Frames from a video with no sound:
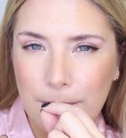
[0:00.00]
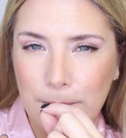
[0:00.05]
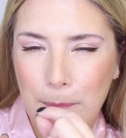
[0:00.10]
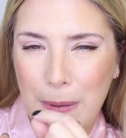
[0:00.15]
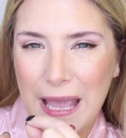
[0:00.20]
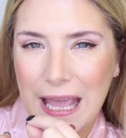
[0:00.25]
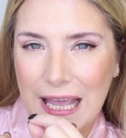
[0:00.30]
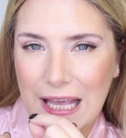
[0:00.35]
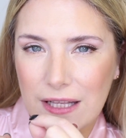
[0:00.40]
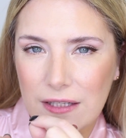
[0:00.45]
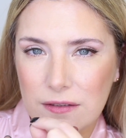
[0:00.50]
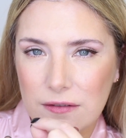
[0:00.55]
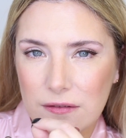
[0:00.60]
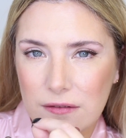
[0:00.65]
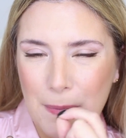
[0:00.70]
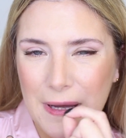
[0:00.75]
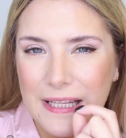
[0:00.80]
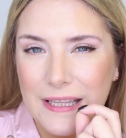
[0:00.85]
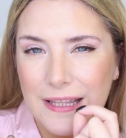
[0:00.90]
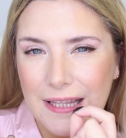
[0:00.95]
pale,
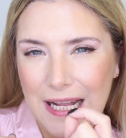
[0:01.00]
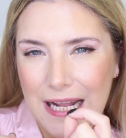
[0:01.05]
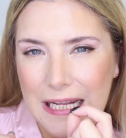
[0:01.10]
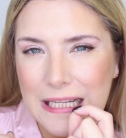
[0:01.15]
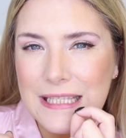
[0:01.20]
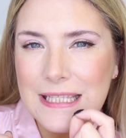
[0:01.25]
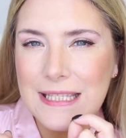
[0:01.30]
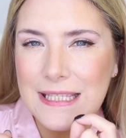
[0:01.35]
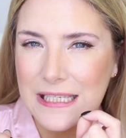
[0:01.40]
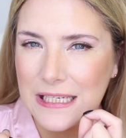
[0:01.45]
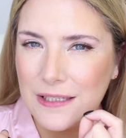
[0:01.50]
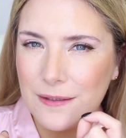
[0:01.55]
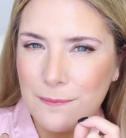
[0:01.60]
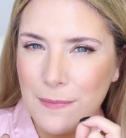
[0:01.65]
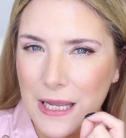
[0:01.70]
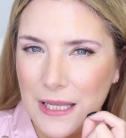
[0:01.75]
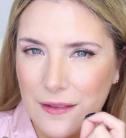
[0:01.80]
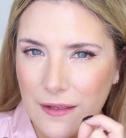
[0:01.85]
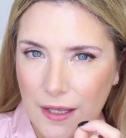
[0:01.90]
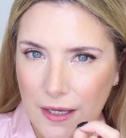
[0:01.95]
but it's still
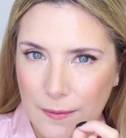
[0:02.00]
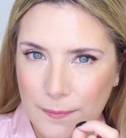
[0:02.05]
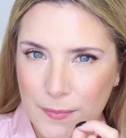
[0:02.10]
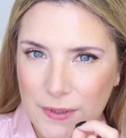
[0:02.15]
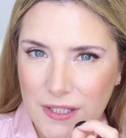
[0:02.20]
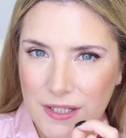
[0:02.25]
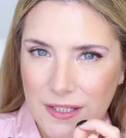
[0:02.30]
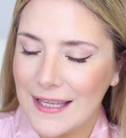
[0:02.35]
my lips.